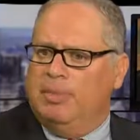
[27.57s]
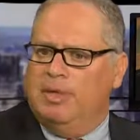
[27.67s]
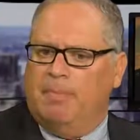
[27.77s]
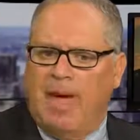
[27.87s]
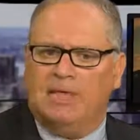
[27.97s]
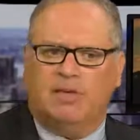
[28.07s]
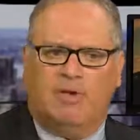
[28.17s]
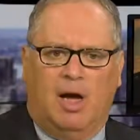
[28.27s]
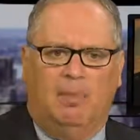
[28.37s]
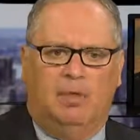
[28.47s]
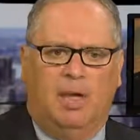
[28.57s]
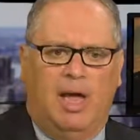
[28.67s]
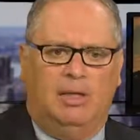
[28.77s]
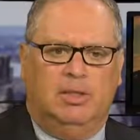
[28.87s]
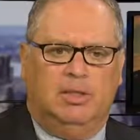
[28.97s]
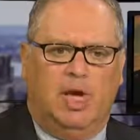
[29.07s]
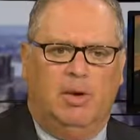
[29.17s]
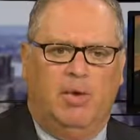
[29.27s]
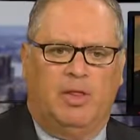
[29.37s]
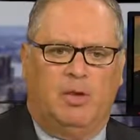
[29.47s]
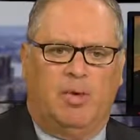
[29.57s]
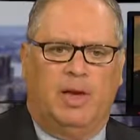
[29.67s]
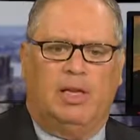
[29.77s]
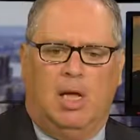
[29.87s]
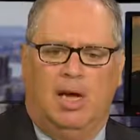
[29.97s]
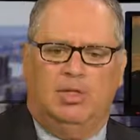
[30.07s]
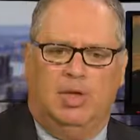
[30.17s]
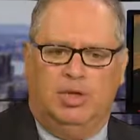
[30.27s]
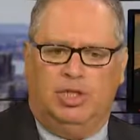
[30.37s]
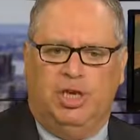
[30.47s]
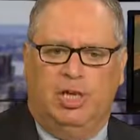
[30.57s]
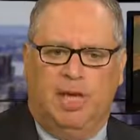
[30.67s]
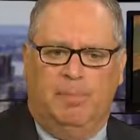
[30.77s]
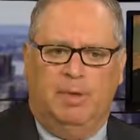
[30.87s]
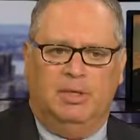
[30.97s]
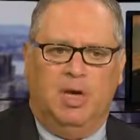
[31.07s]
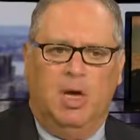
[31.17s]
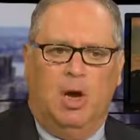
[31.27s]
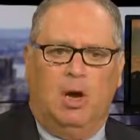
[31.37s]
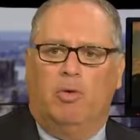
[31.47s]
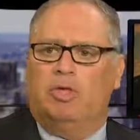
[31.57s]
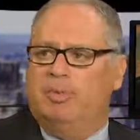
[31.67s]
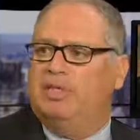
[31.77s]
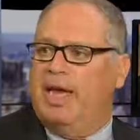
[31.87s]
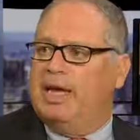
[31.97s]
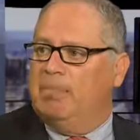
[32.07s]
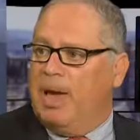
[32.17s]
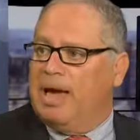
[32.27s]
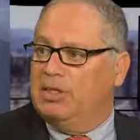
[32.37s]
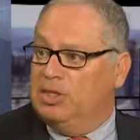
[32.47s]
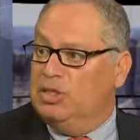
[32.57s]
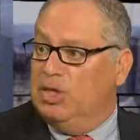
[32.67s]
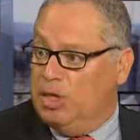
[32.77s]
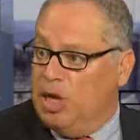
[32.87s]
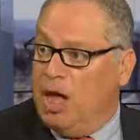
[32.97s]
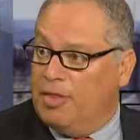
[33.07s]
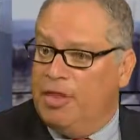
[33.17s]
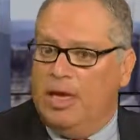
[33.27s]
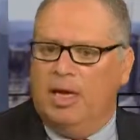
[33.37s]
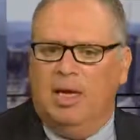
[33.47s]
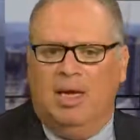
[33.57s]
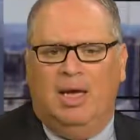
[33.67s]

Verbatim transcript: I mean, the banks have come and, and, decided whether credit lines on these shale companies are going to be taken mm -hmm. back mm-hmm. to, to nothing.